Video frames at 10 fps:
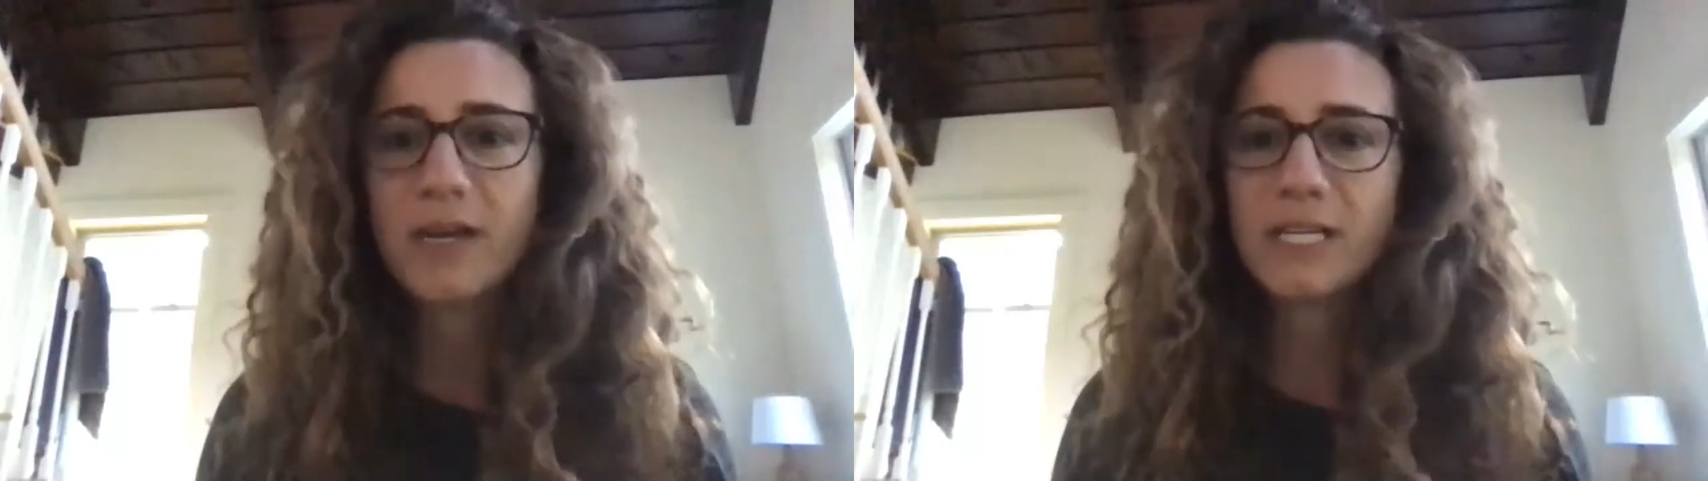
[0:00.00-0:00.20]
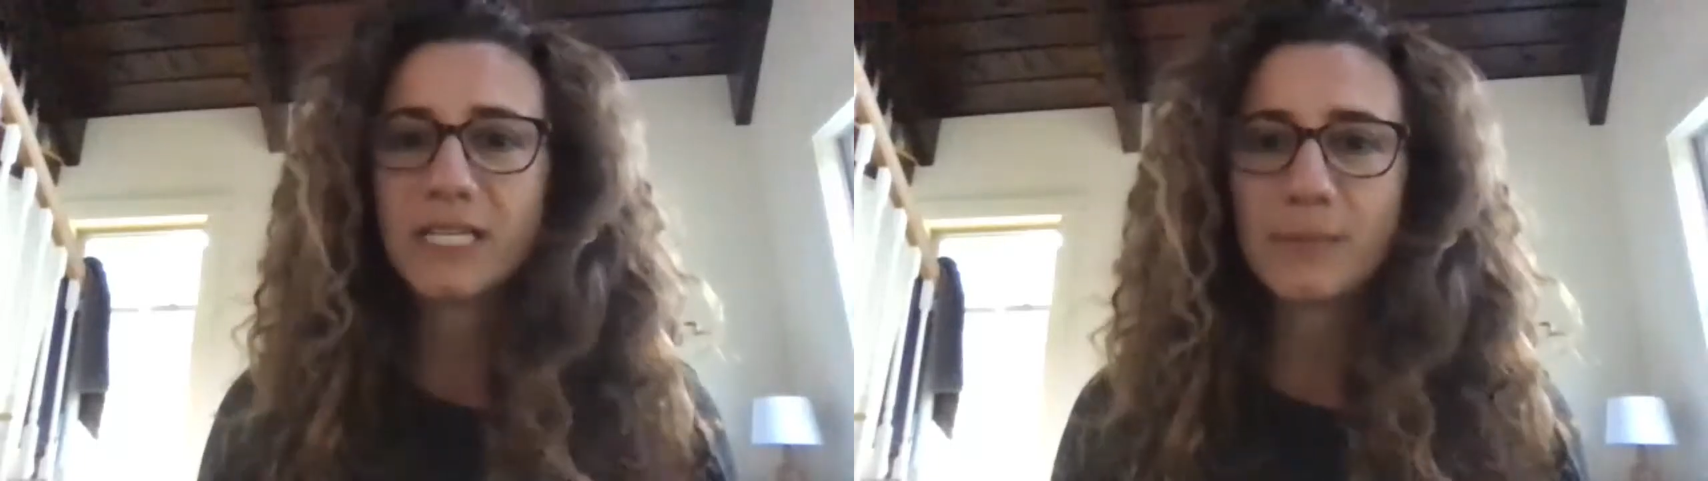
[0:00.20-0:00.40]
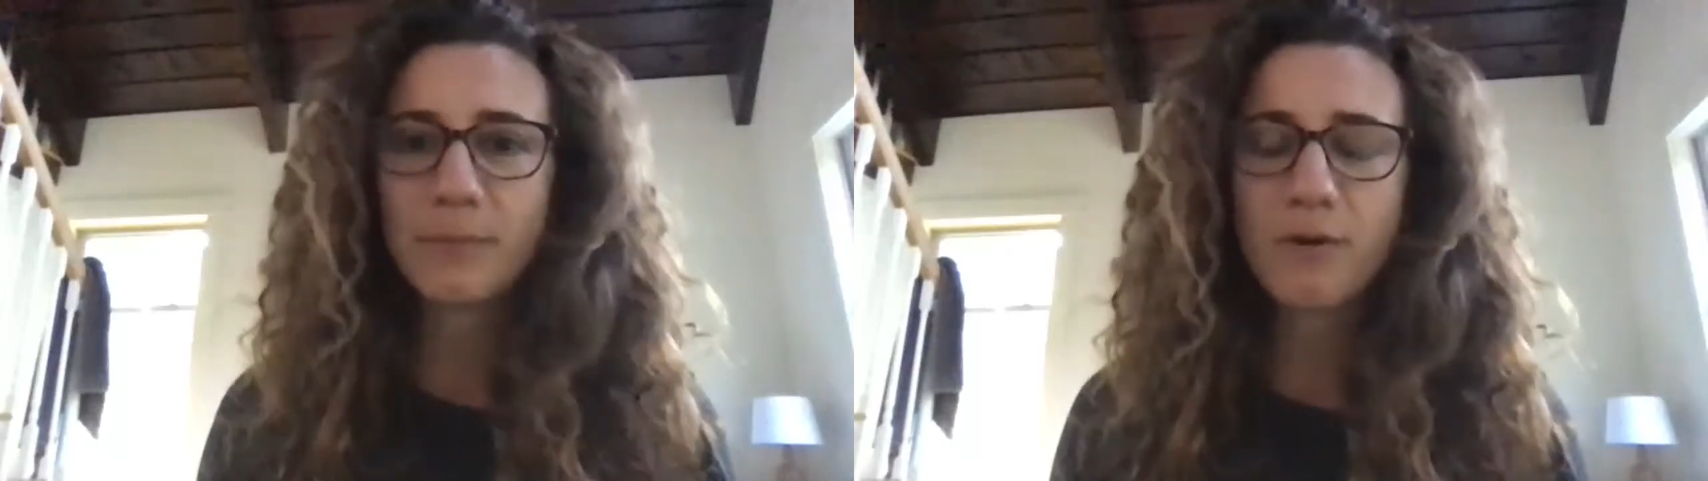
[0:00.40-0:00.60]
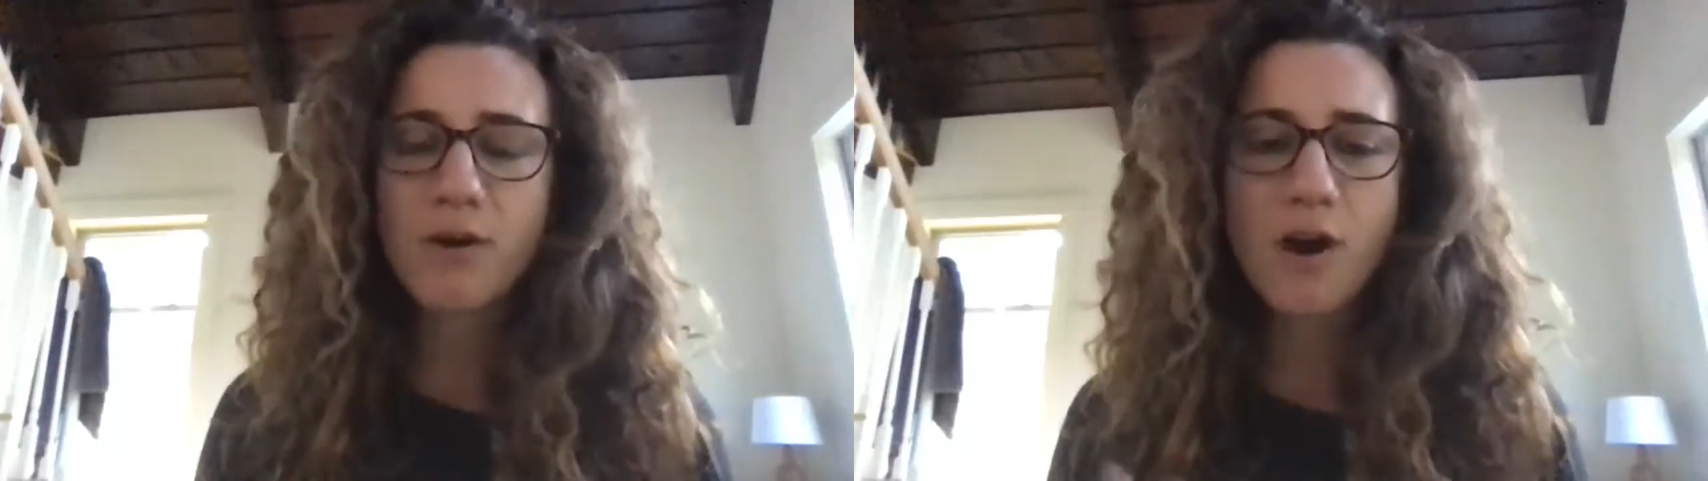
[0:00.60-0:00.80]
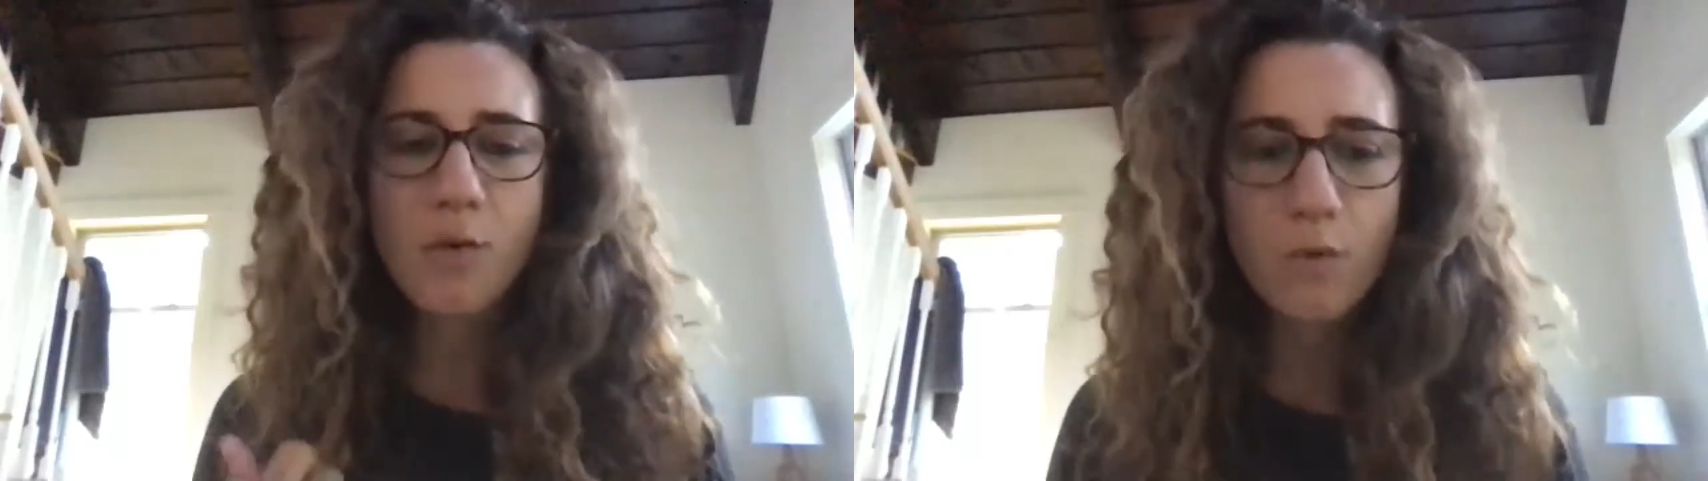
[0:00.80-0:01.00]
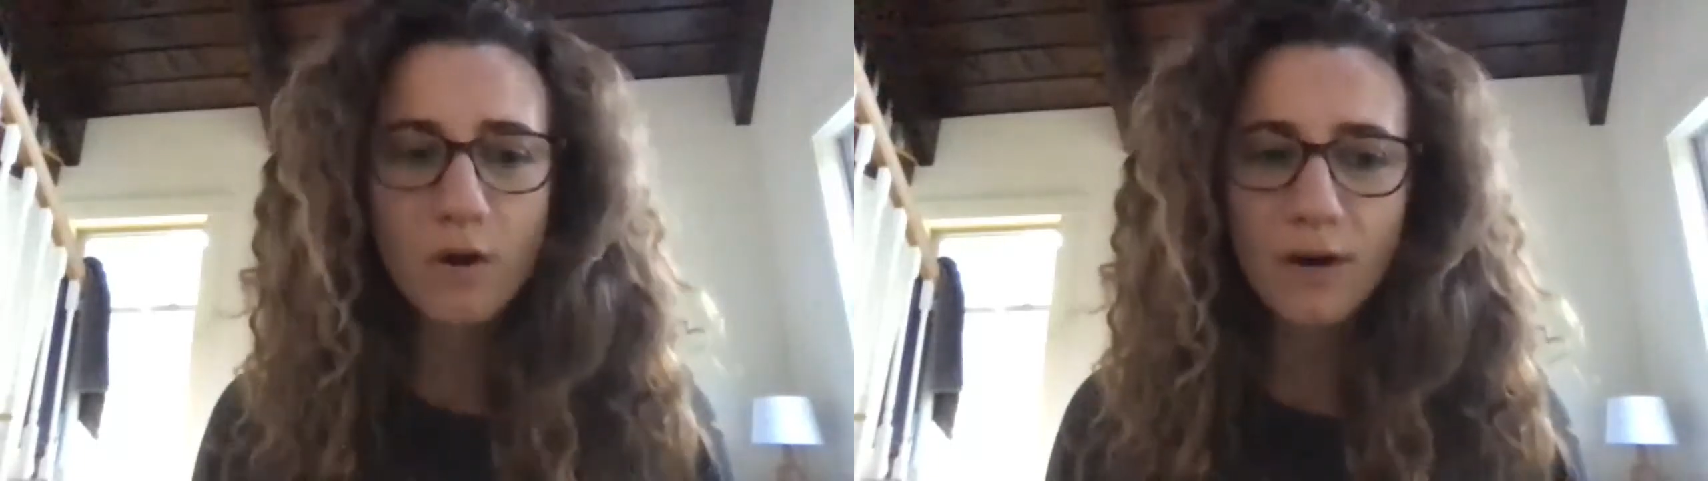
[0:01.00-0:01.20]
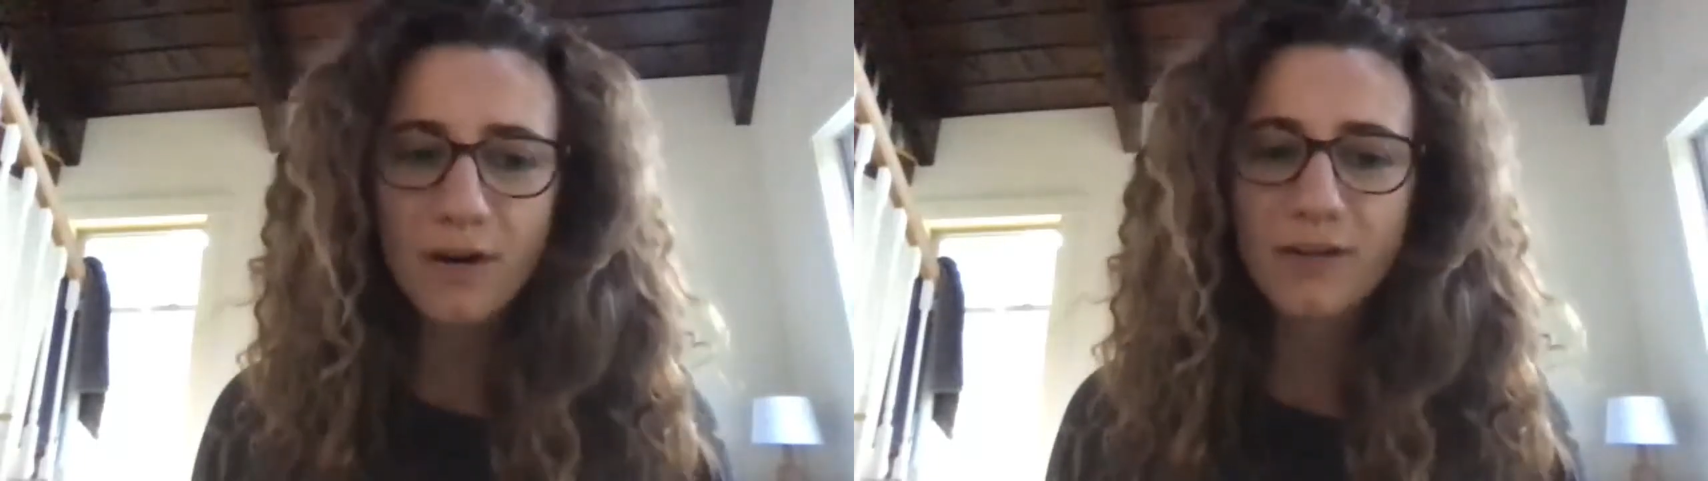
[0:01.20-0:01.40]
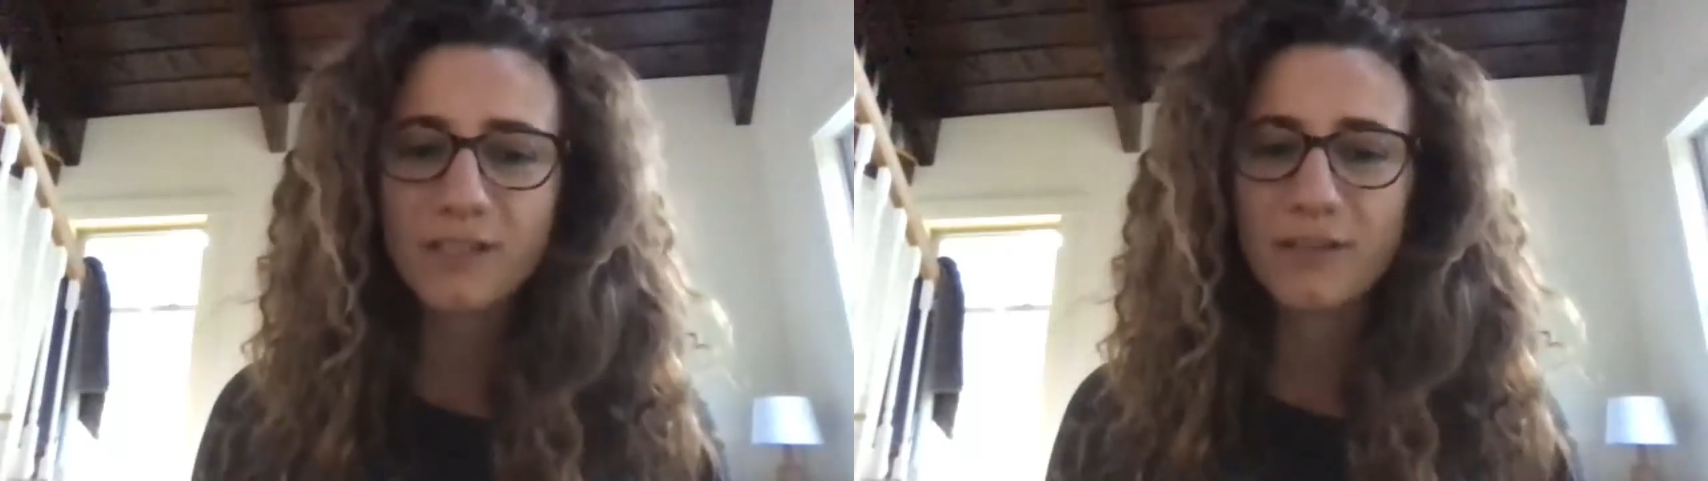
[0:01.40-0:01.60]
to support our
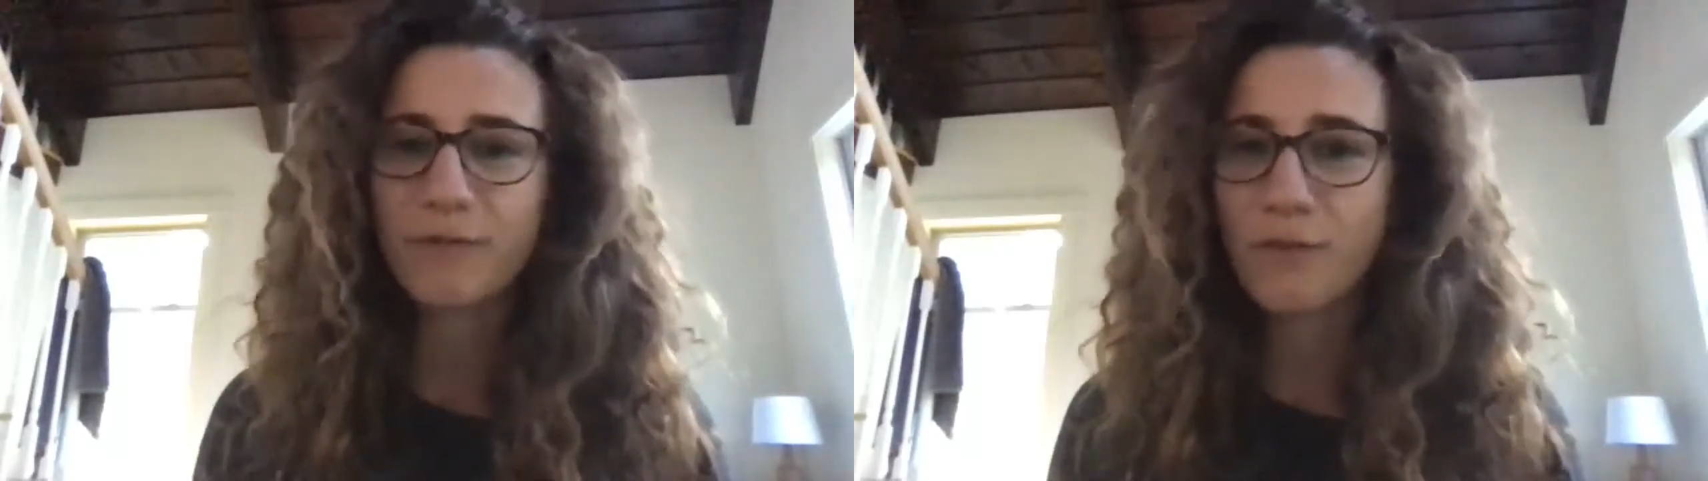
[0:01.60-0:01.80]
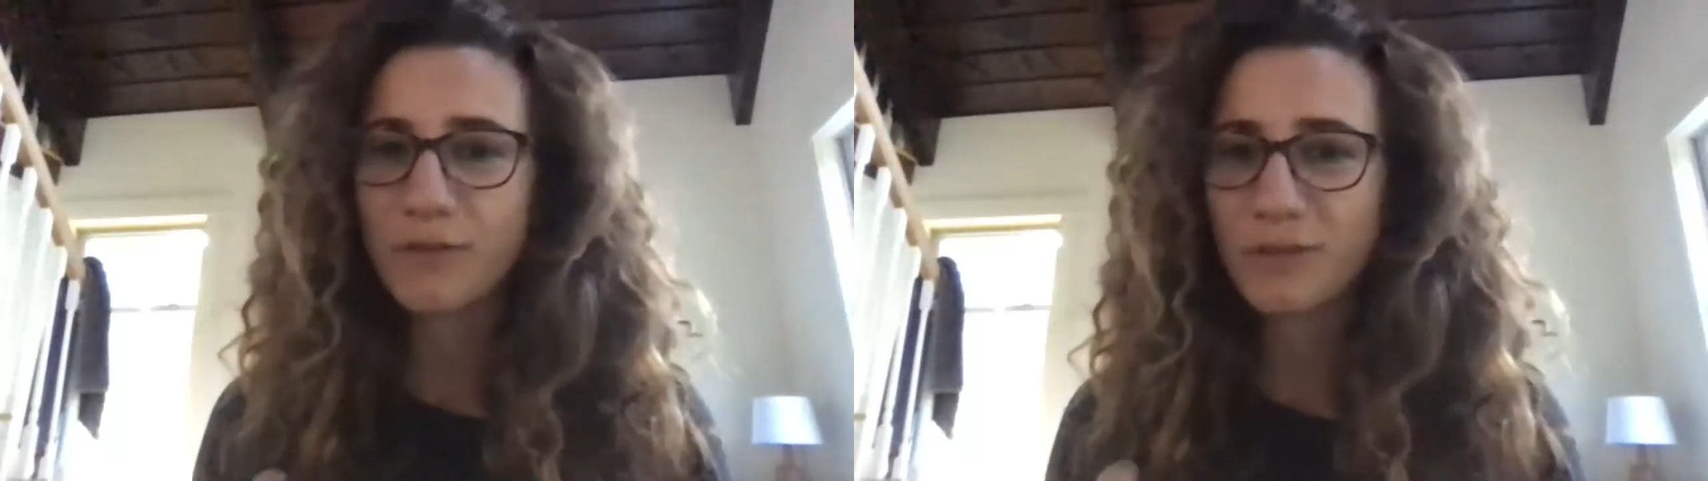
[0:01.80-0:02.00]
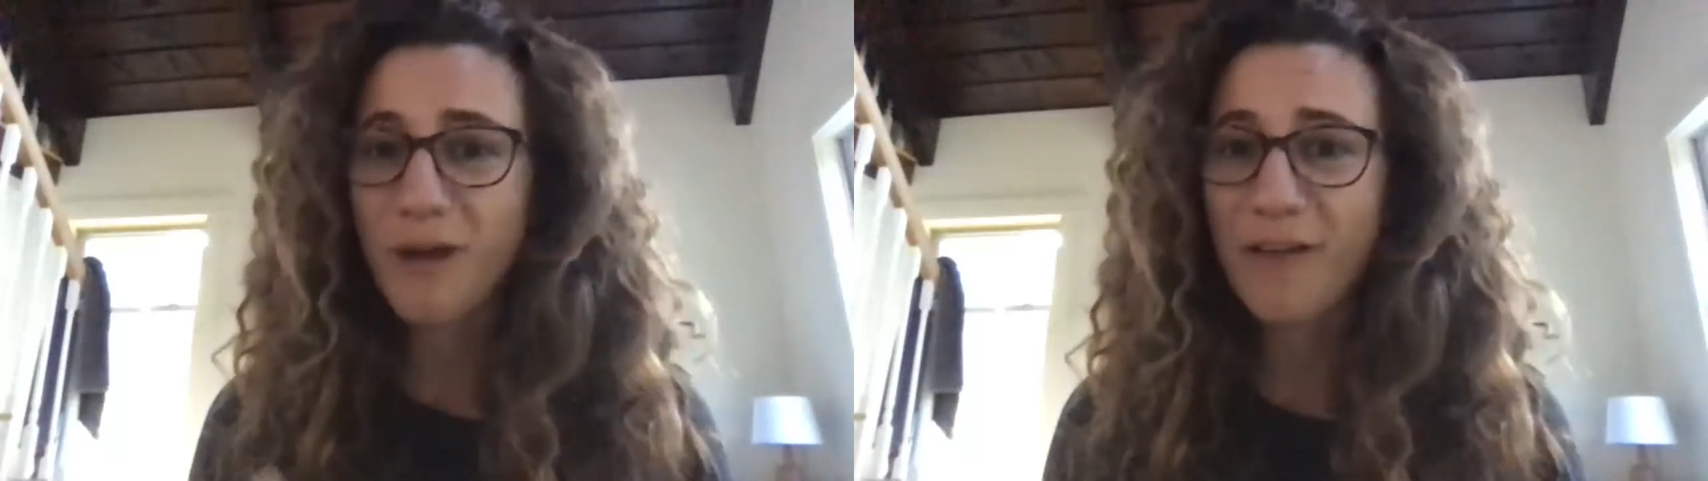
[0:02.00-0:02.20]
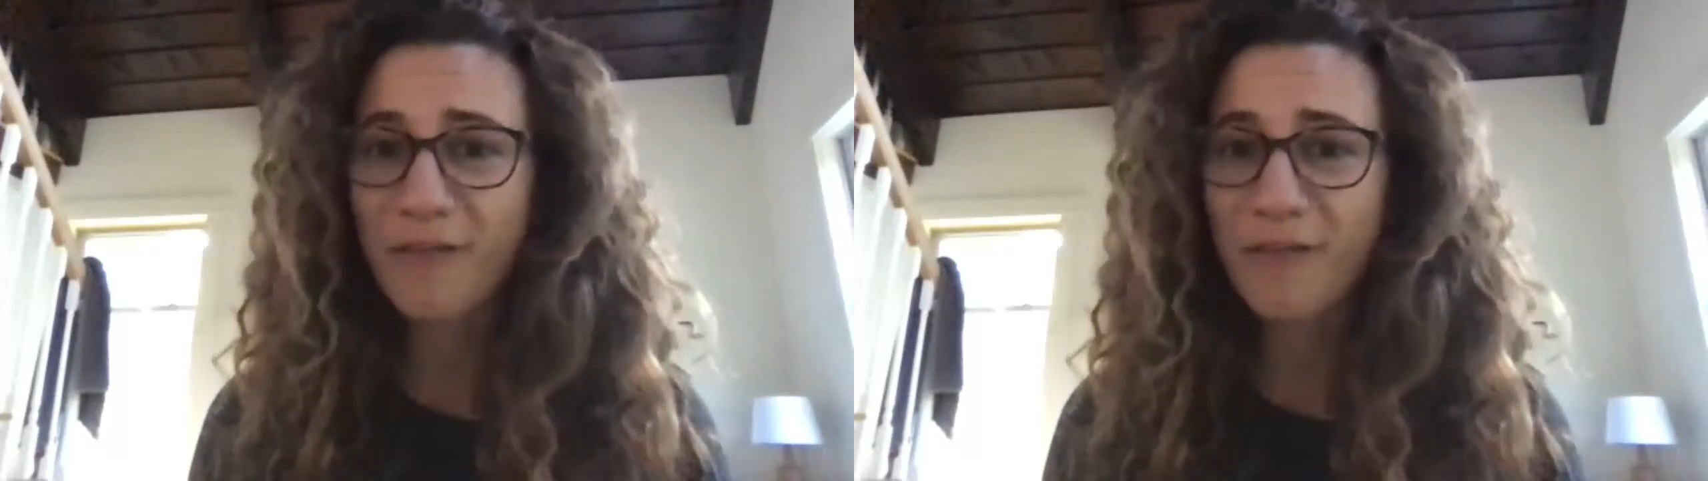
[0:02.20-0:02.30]
workers, the folks who have,